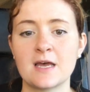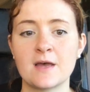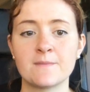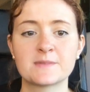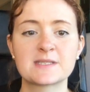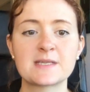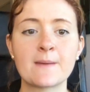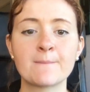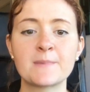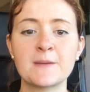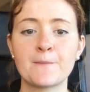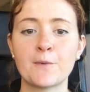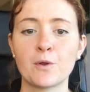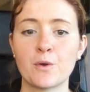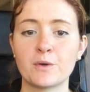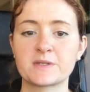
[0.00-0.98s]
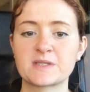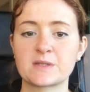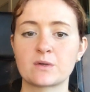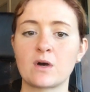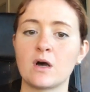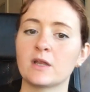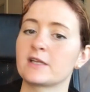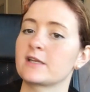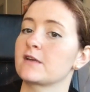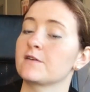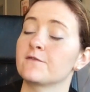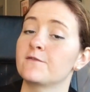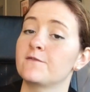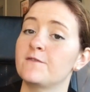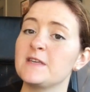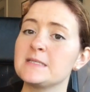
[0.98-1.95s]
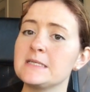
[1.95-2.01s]
Some people also call it a
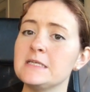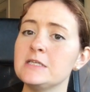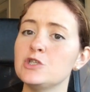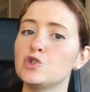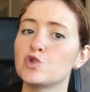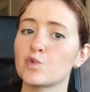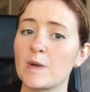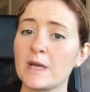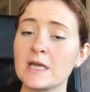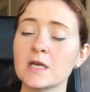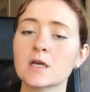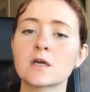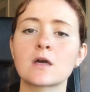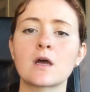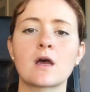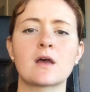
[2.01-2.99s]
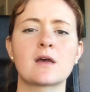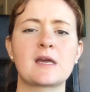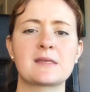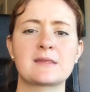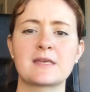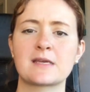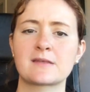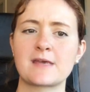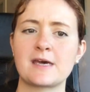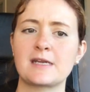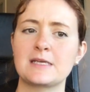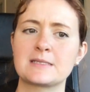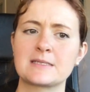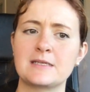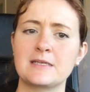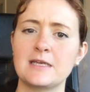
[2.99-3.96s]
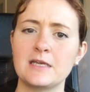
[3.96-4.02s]
fizzy drink. I think that
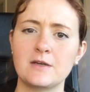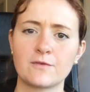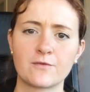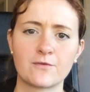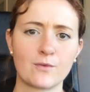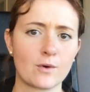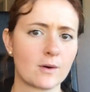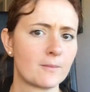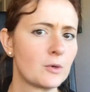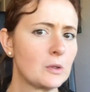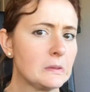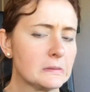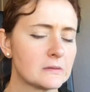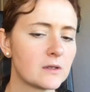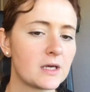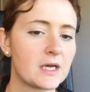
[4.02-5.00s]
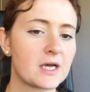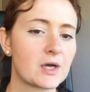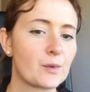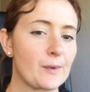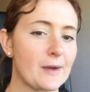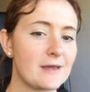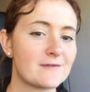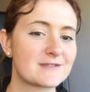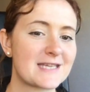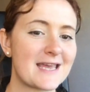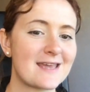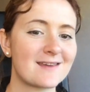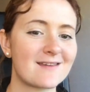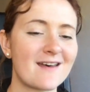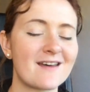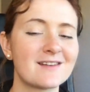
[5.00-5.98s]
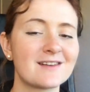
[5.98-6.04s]
is an informal way of saying
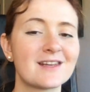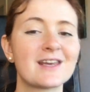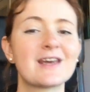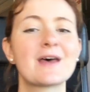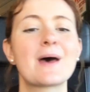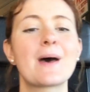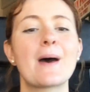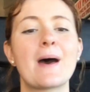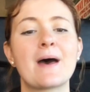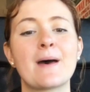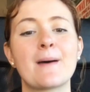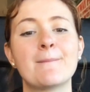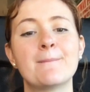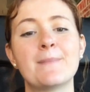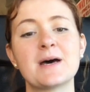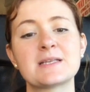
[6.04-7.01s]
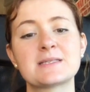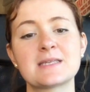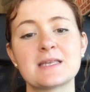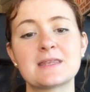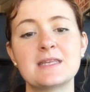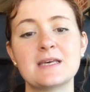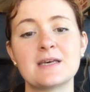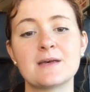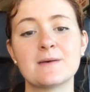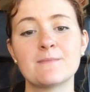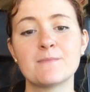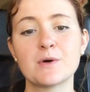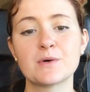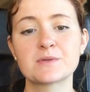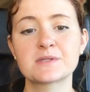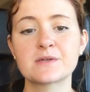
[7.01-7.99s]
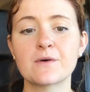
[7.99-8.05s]
that. But the
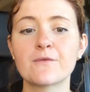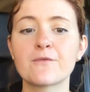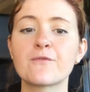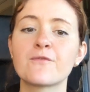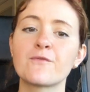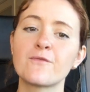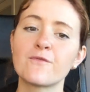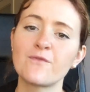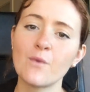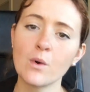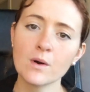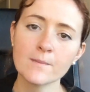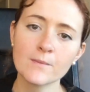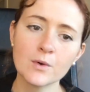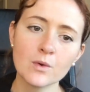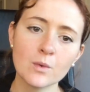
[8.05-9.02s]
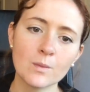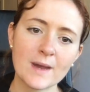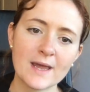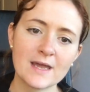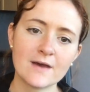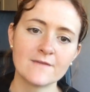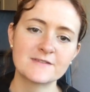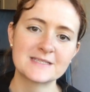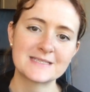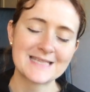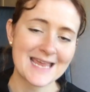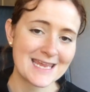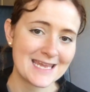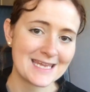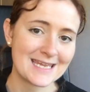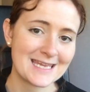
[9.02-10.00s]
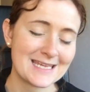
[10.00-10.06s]
most formal way of
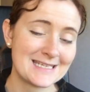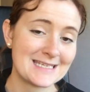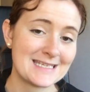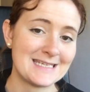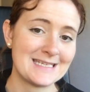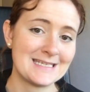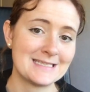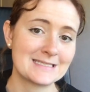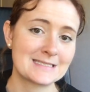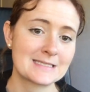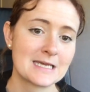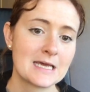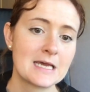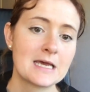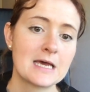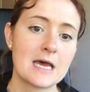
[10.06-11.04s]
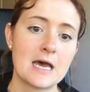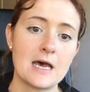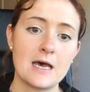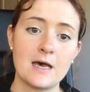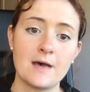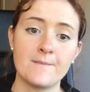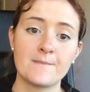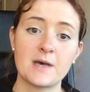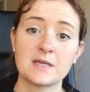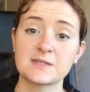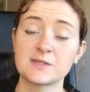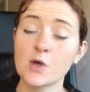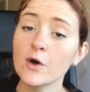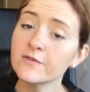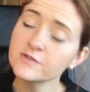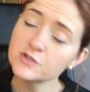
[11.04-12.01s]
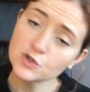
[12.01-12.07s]
saying it is a
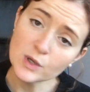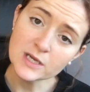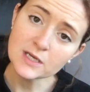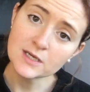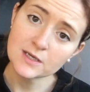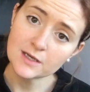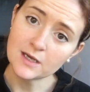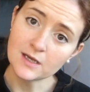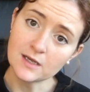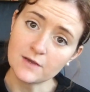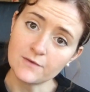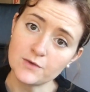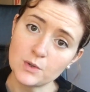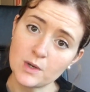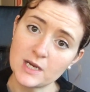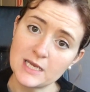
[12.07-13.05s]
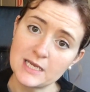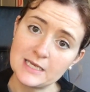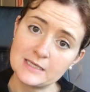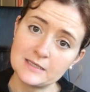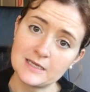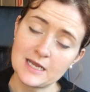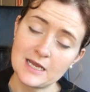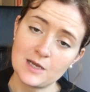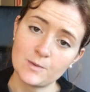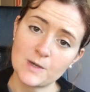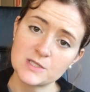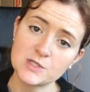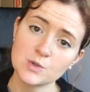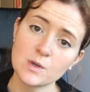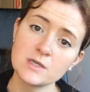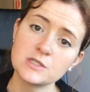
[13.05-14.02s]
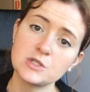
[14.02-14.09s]
soft drink. If you are in a
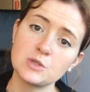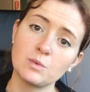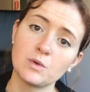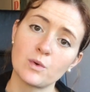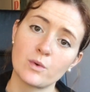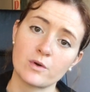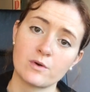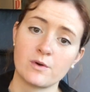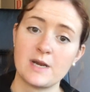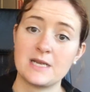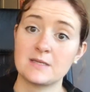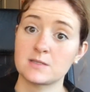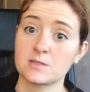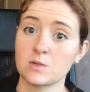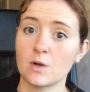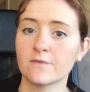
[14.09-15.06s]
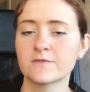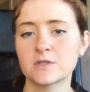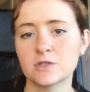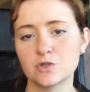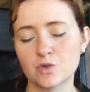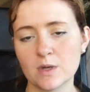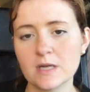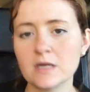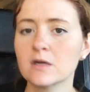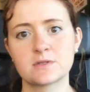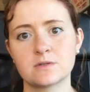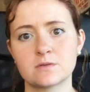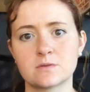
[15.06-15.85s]
restaurant, you will order a soft drink